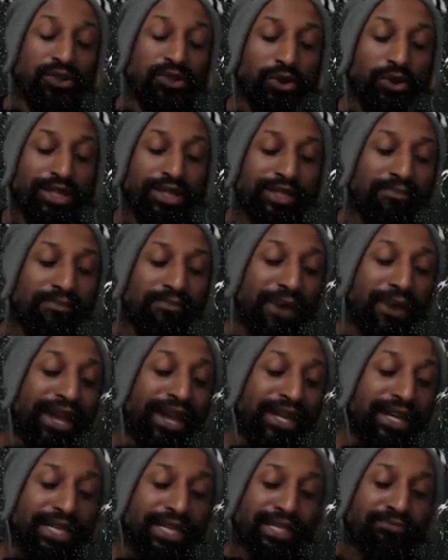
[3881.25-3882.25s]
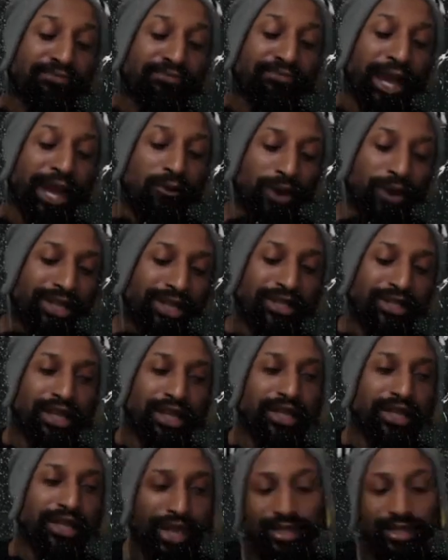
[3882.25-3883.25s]
or it's the mechanism by which
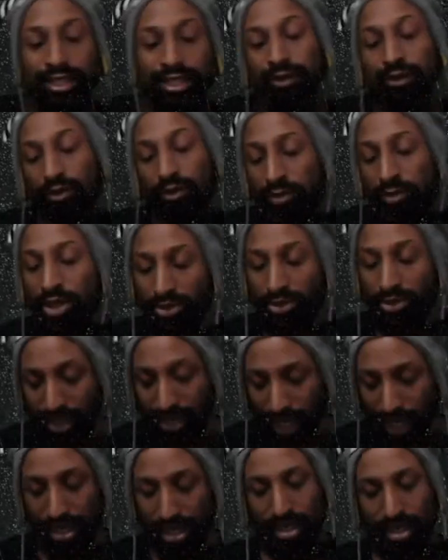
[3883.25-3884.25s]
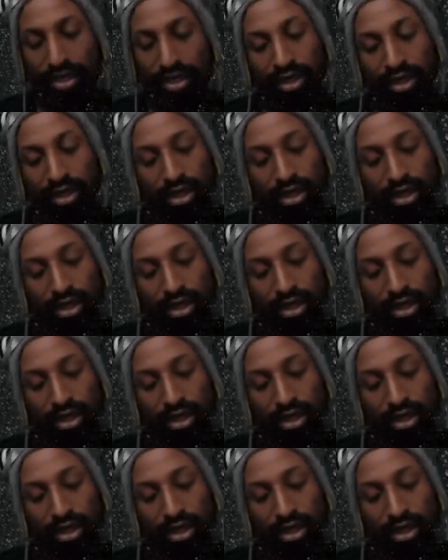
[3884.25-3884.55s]
a nexus would be created.